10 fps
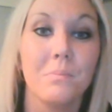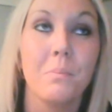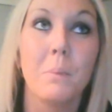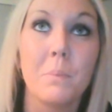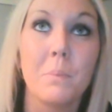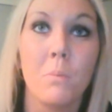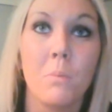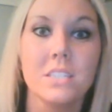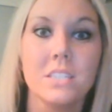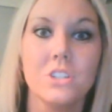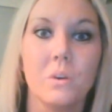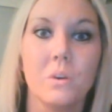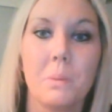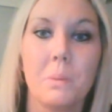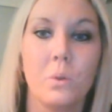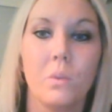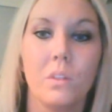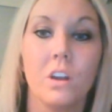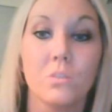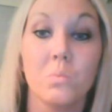but people message you and people
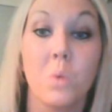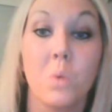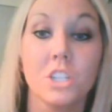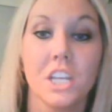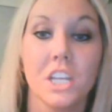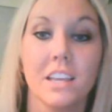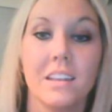are watching,